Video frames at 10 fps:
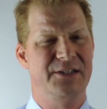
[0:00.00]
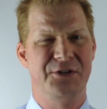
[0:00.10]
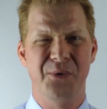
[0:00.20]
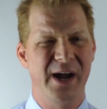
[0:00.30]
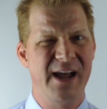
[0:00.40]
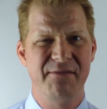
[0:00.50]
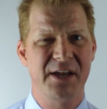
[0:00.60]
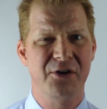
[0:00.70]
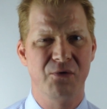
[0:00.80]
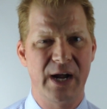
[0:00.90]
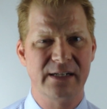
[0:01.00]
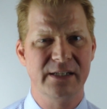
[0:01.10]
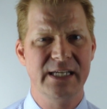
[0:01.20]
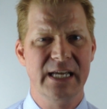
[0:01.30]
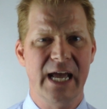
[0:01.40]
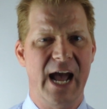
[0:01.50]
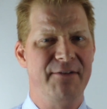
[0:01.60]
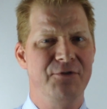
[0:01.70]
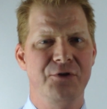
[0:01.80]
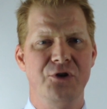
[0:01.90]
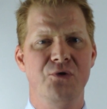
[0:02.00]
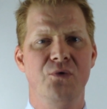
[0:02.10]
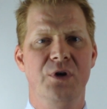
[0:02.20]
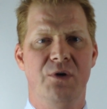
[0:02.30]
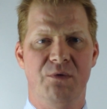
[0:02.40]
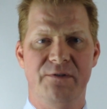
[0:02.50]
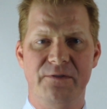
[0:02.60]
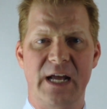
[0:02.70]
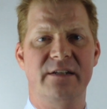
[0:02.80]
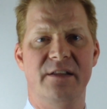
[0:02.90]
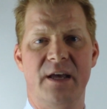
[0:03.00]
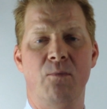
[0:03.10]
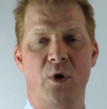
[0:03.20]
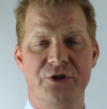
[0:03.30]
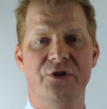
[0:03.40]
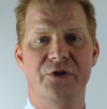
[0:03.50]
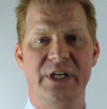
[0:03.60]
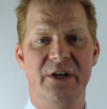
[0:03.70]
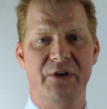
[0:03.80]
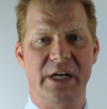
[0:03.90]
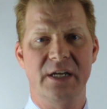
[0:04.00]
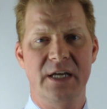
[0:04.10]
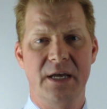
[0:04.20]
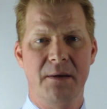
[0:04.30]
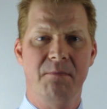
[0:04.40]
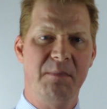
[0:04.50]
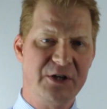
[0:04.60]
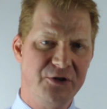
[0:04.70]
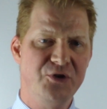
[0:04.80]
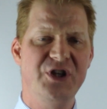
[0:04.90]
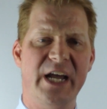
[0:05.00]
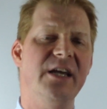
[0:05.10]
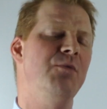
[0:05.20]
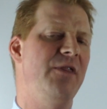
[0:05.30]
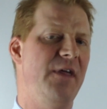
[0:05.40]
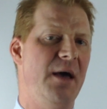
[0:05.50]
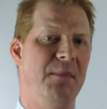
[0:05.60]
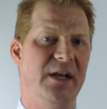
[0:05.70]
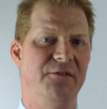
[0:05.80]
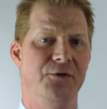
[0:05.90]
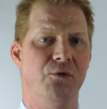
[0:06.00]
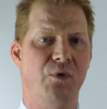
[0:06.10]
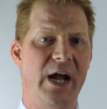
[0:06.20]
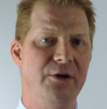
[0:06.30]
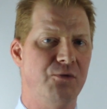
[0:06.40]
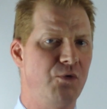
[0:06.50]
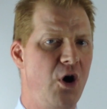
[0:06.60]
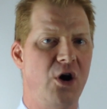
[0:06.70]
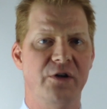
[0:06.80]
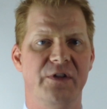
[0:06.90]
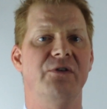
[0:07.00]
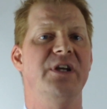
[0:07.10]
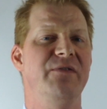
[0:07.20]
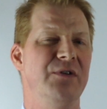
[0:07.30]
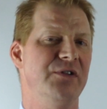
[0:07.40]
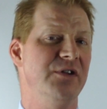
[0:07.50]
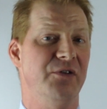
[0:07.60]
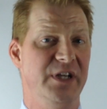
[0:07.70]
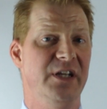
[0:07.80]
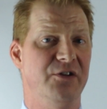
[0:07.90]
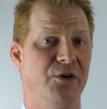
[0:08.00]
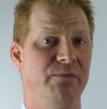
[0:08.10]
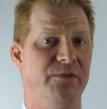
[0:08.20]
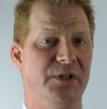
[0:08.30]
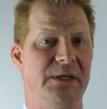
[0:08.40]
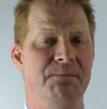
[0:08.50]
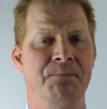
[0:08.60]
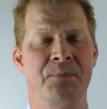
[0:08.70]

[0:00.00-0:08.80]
Do I have that correctly? After you reflect to them what you're hearing, make sure and check it with them. And if you're right or wrong, they'll give you a little hint, hopefully.